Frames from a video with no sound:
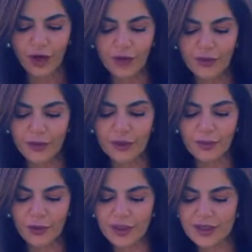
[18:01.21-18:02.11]
from your
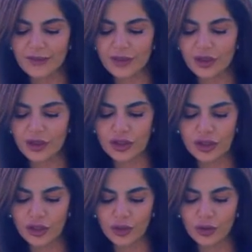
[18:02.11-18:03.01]
point of view
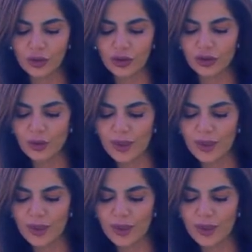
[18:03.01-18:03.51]
do we